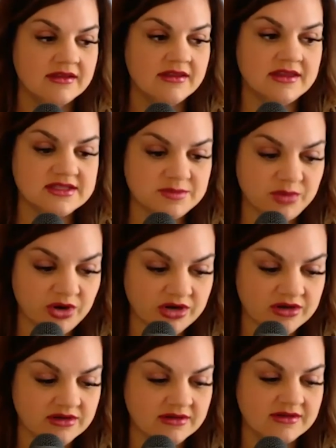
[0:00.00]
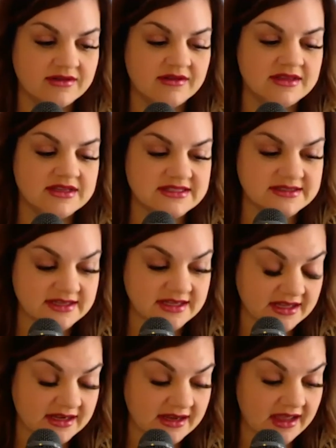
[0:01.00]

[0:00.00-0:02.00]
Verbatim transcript: this burden, this sin,